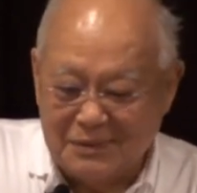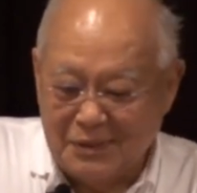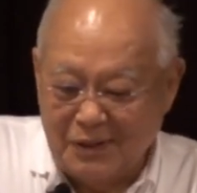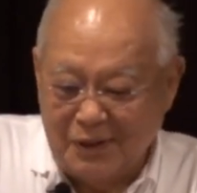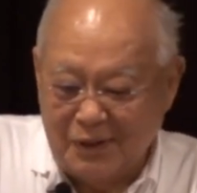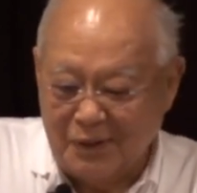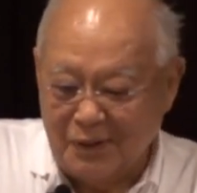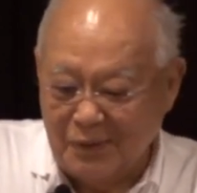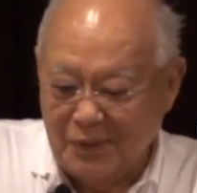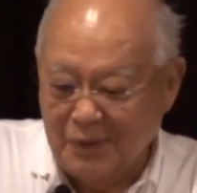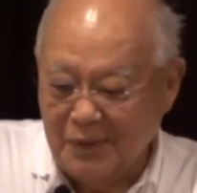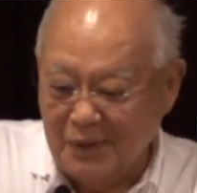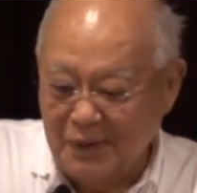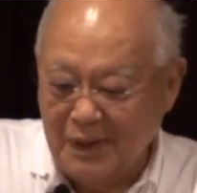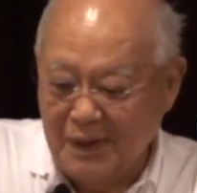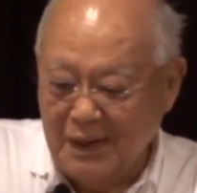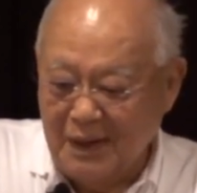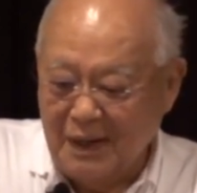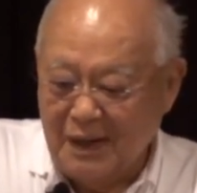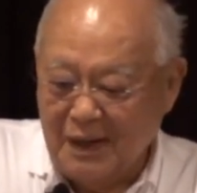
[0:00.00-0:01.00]
so,
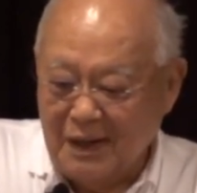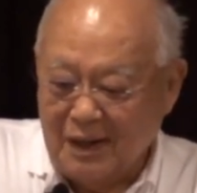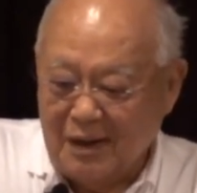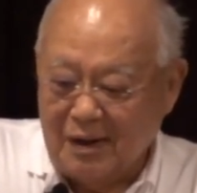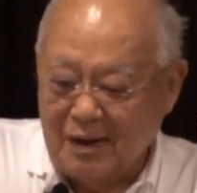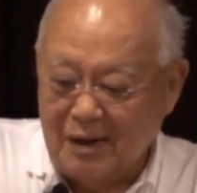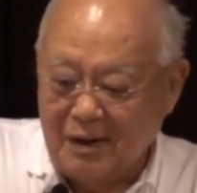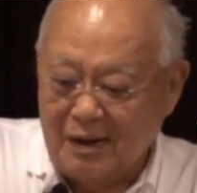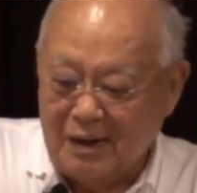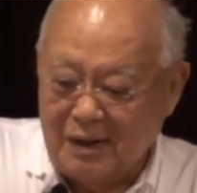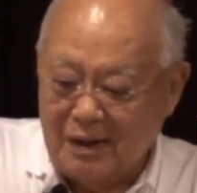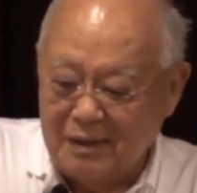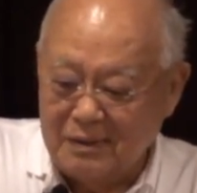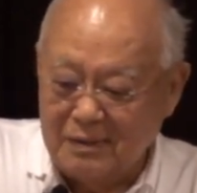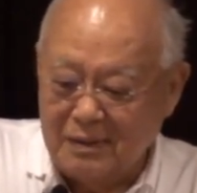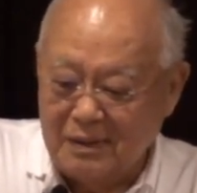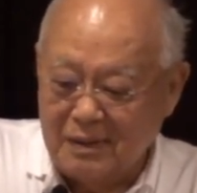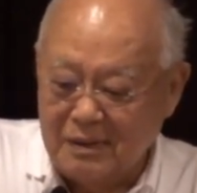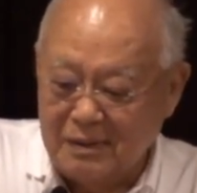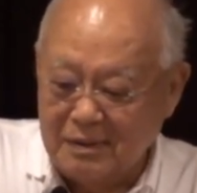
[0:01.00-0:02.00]

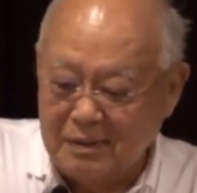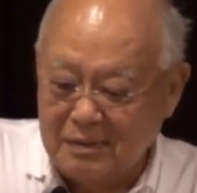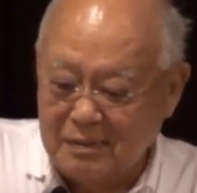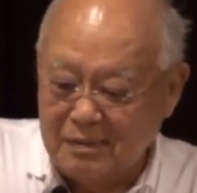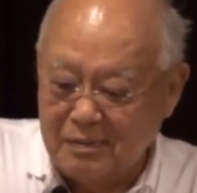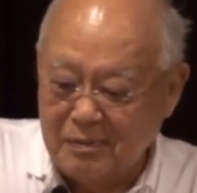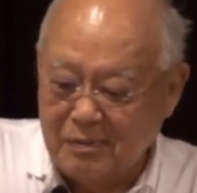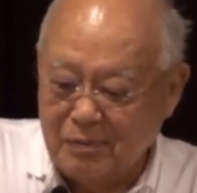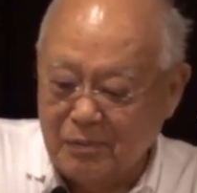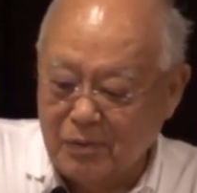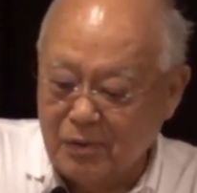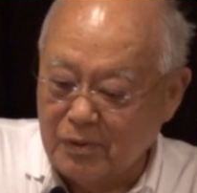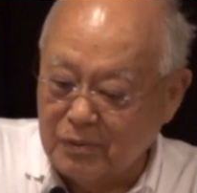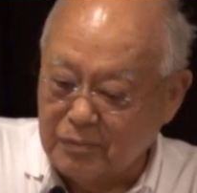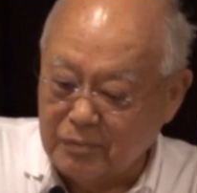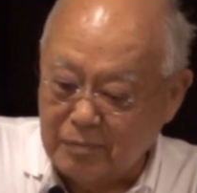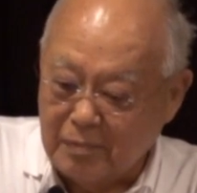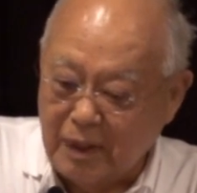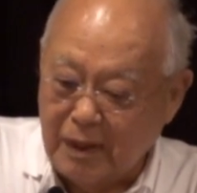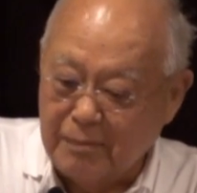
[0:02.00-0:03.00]
I,
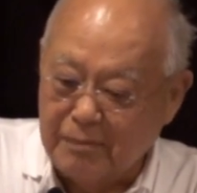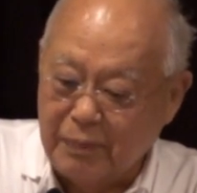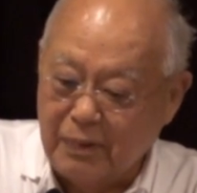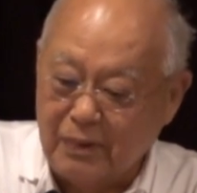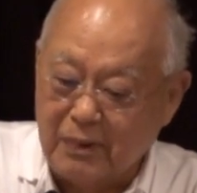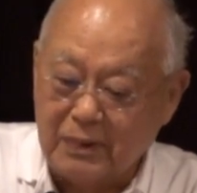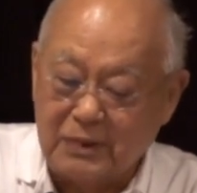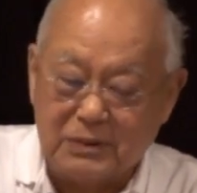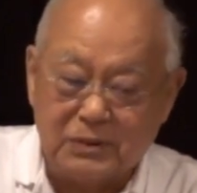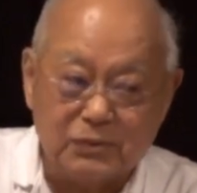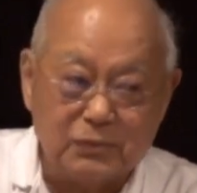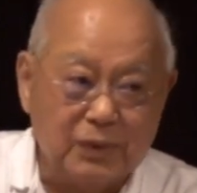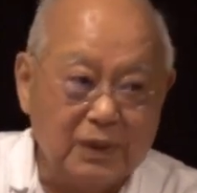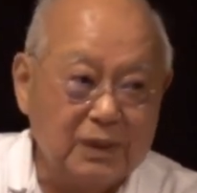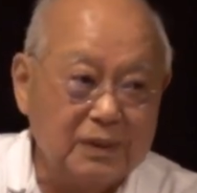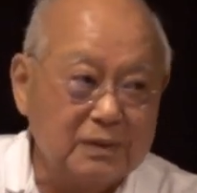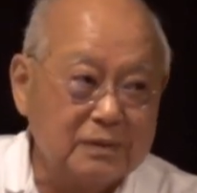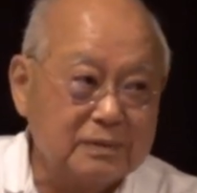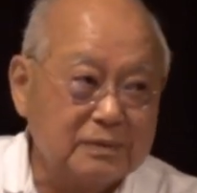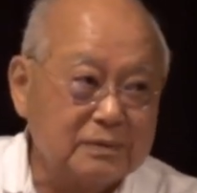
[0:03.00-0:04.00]
wherever my parents
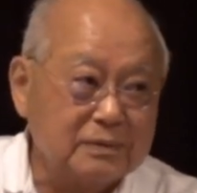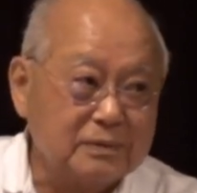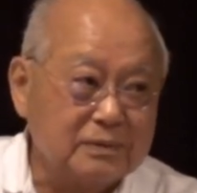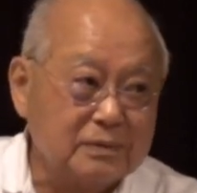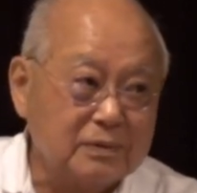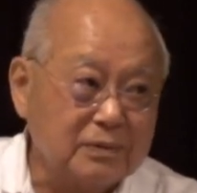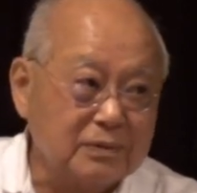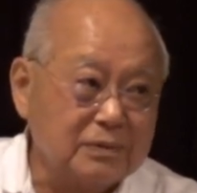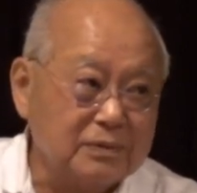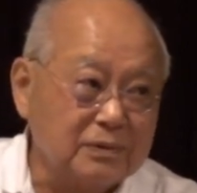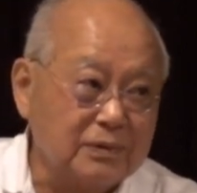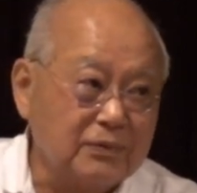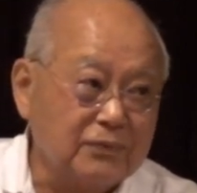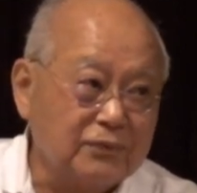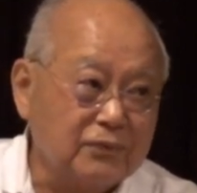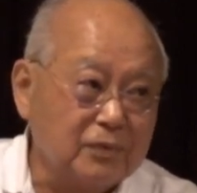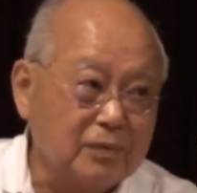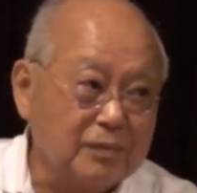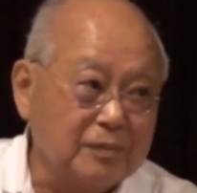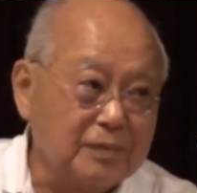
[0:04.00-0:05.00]
went, good
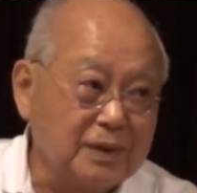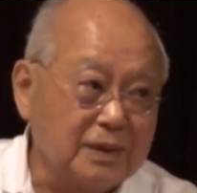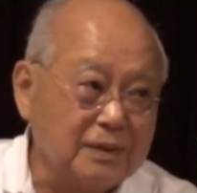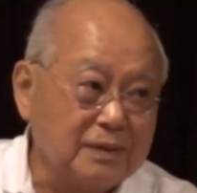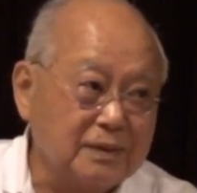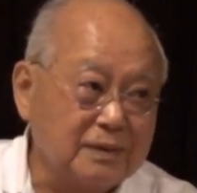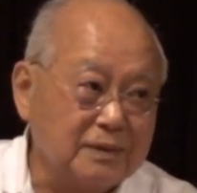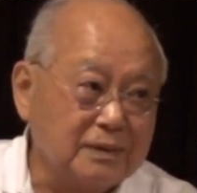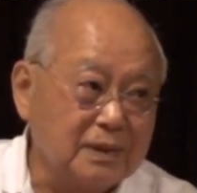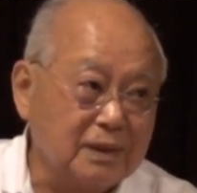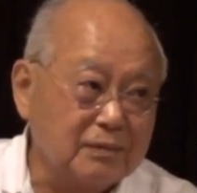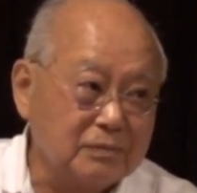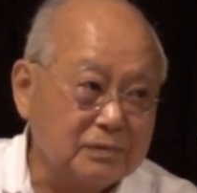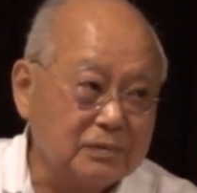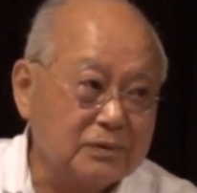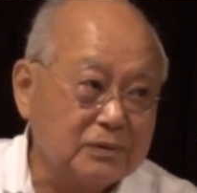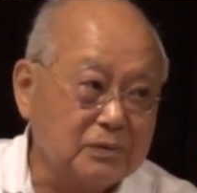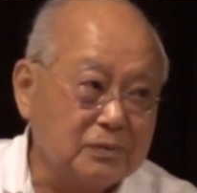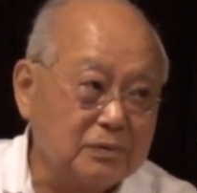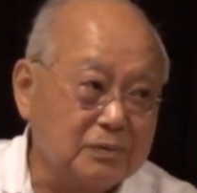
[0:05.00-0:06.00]
enough for me. That
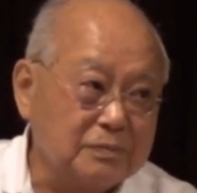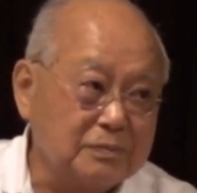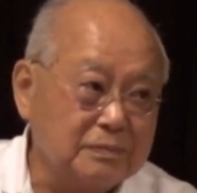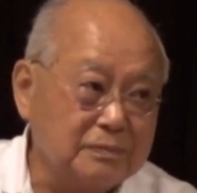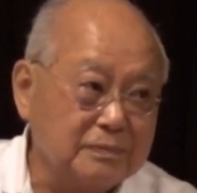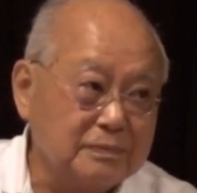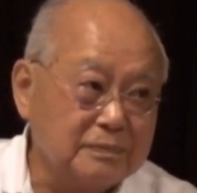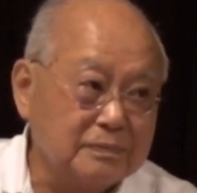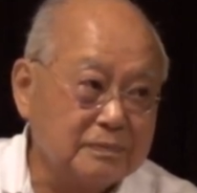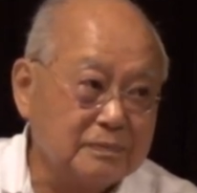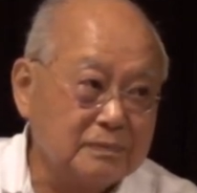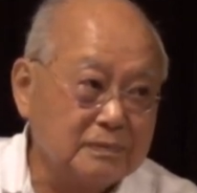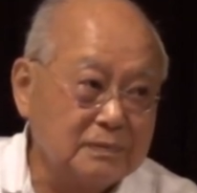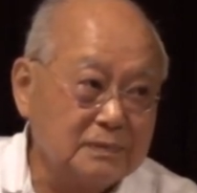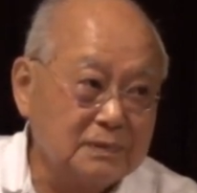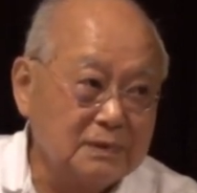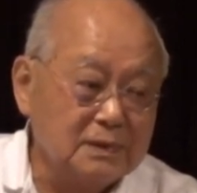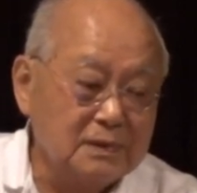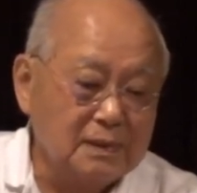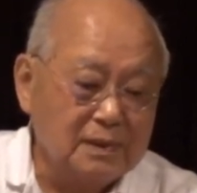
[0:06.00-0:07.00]
was home.
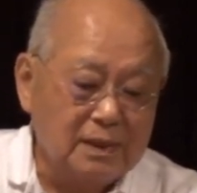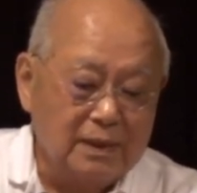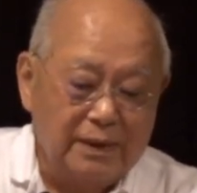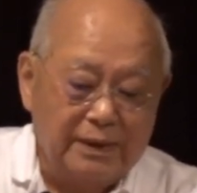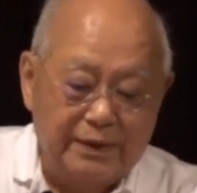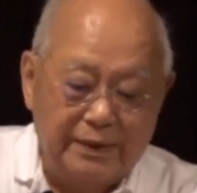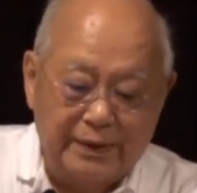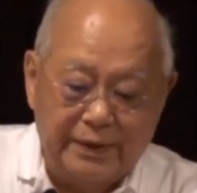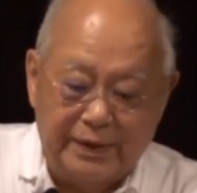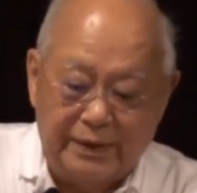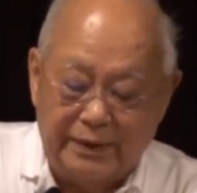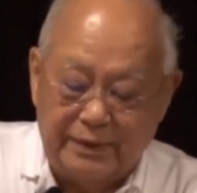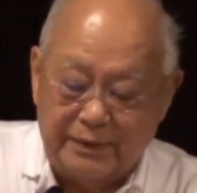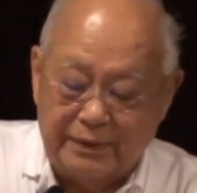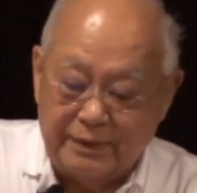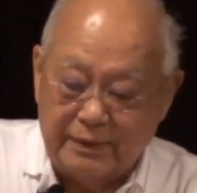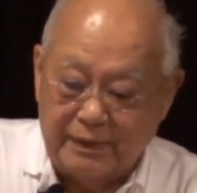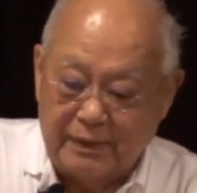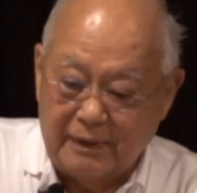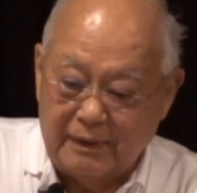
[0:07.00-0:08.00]

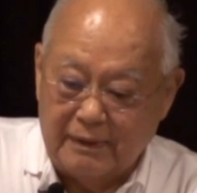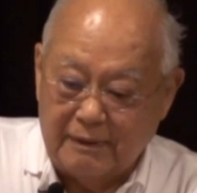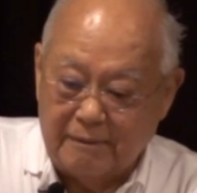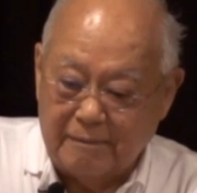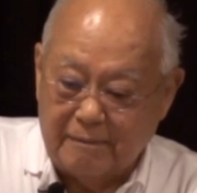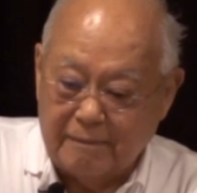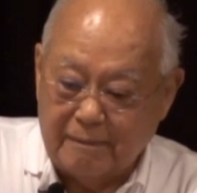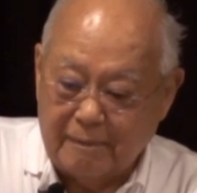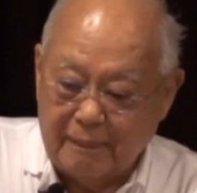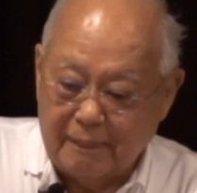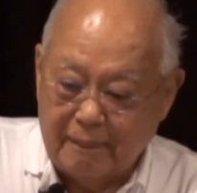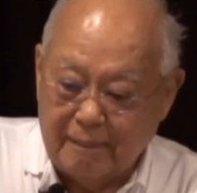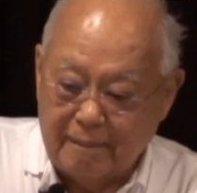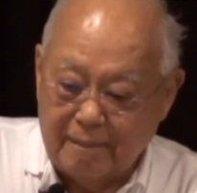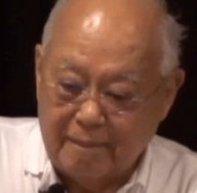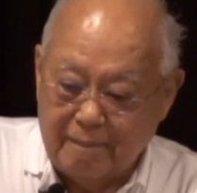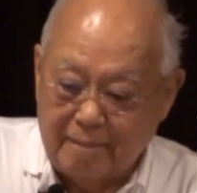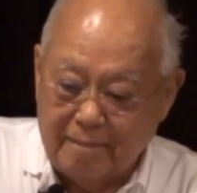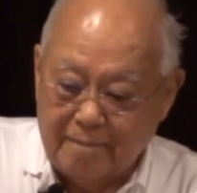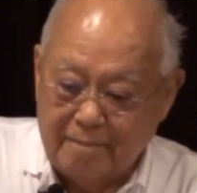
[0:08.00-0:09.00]
And um,
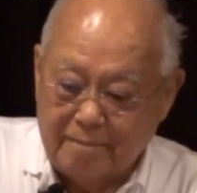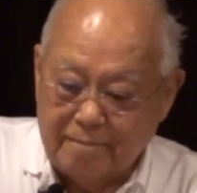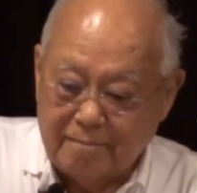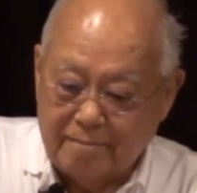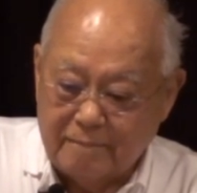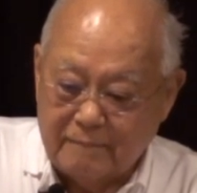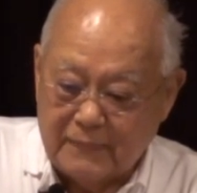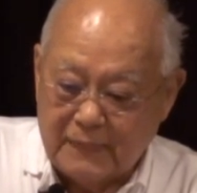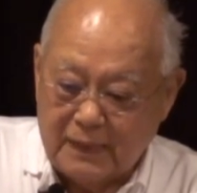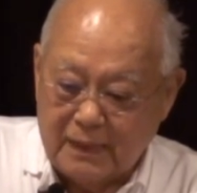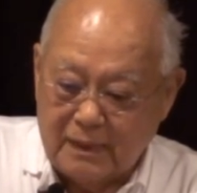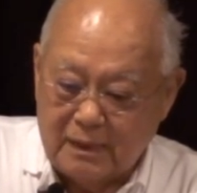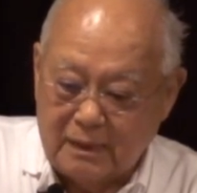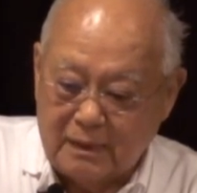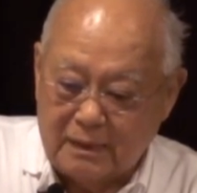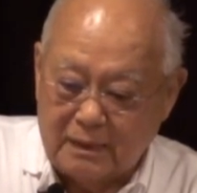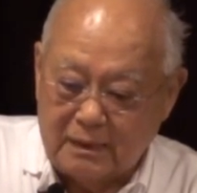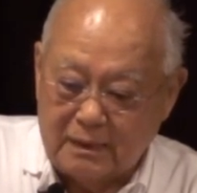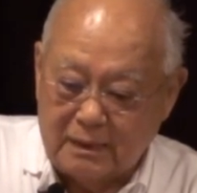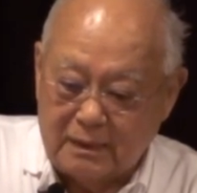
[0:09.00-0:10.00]

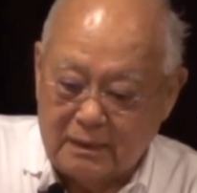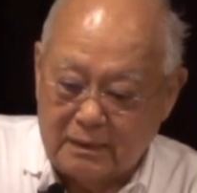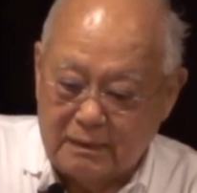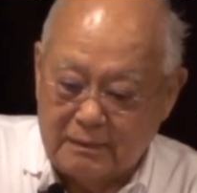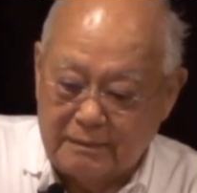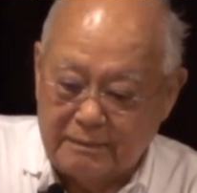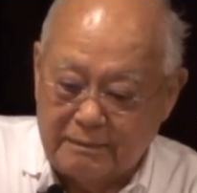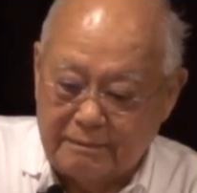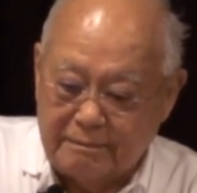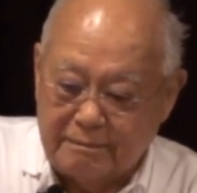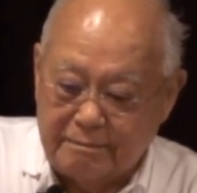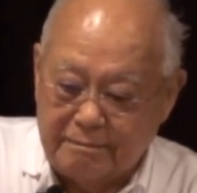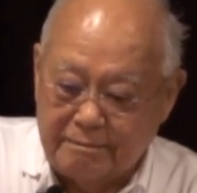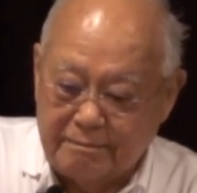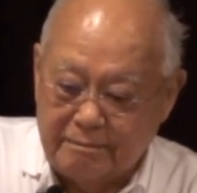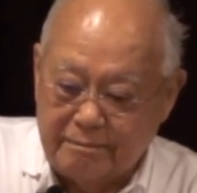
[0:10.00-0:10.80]
um